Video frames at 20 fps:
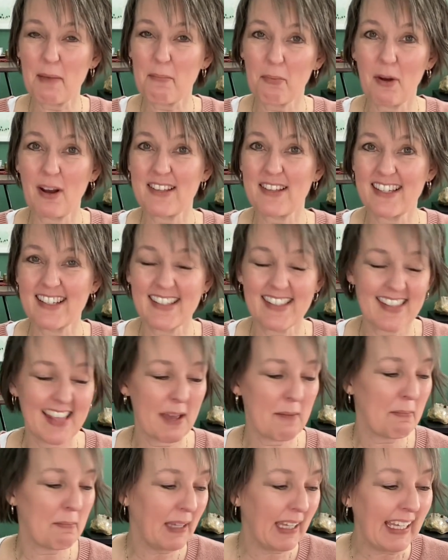presence,
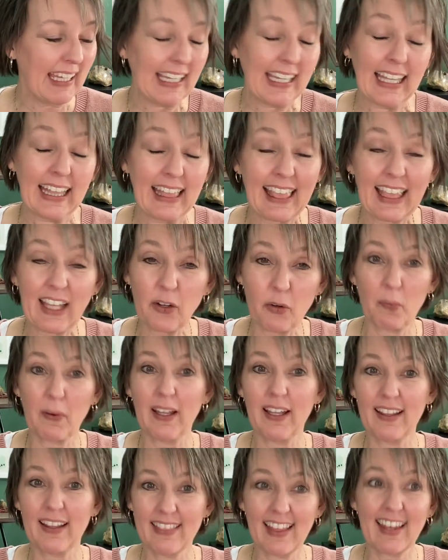that being, that
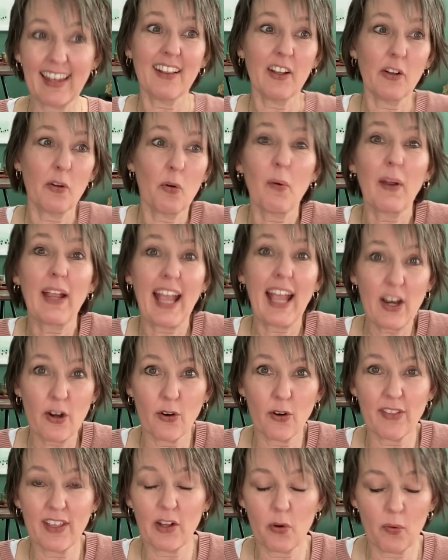
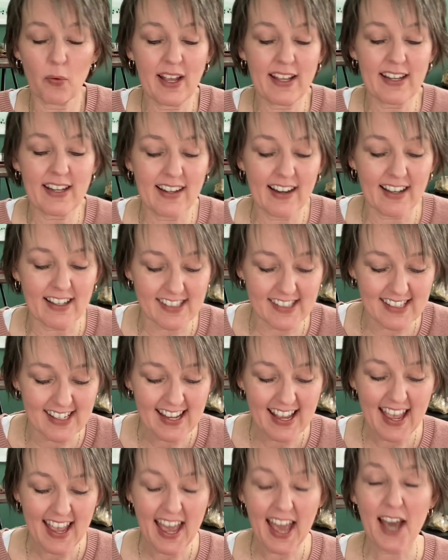creator that created us.
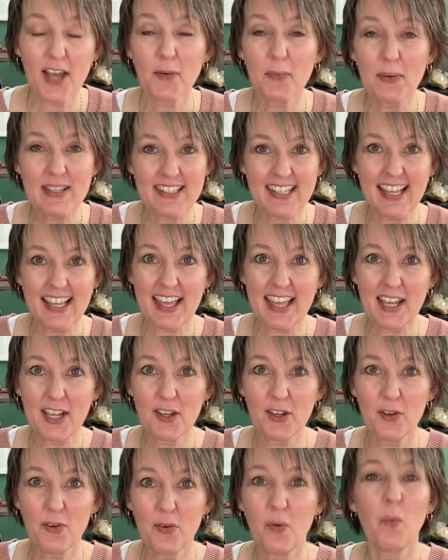How do we say thank
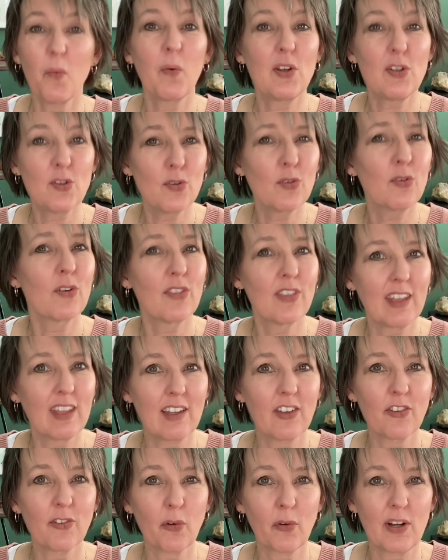you? We do good
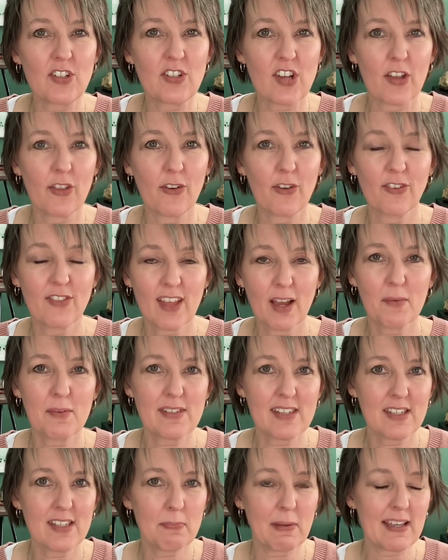things for each other. That
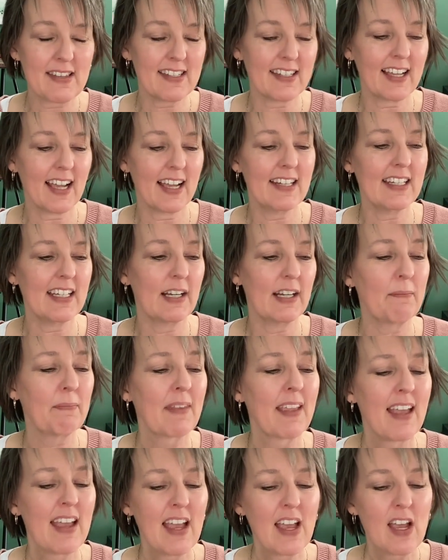was his basic idea.
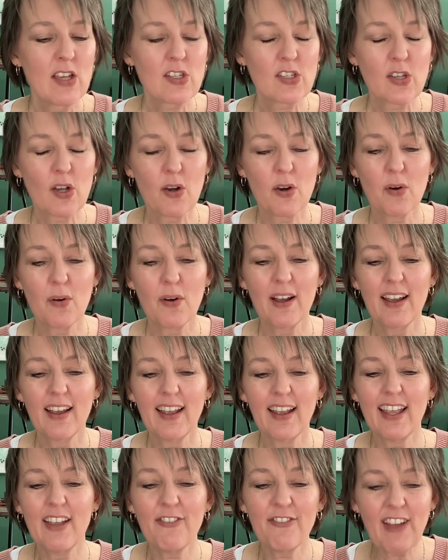So
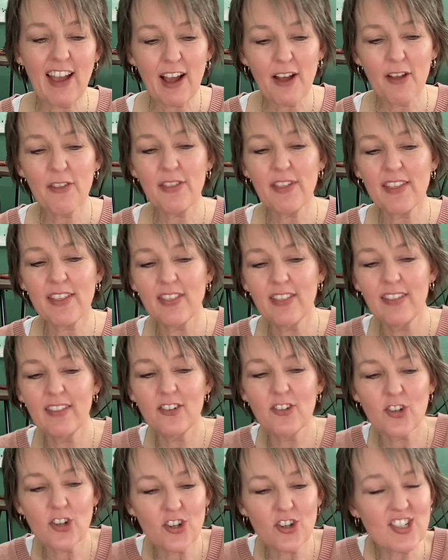he found that
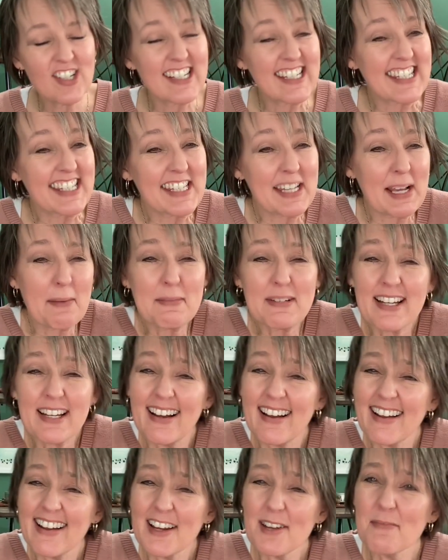churches
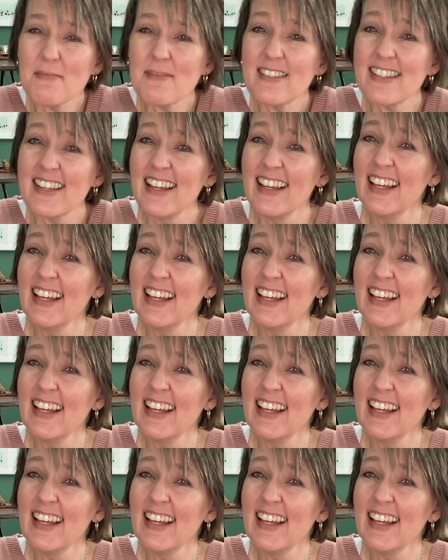sometimes